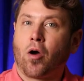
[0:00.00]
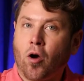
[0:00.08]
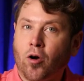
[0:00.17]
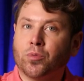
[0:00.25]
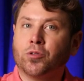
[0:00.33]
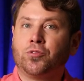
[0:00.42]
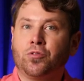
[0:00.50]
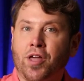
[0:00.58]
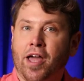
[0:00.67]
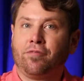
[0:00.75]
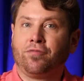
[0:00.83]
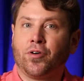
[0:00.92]
all Bluetooth
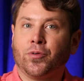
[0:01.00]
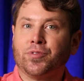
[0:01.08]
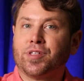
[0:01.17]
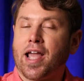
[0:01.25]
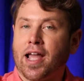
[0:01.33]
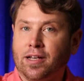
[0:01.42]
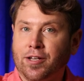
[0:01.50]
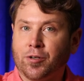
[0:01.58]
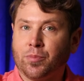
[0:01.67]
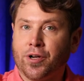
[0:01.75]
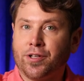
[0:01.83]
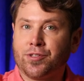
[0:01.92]
headphones and
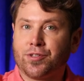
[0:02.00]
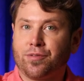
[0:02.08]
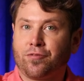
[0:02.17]
earbuds,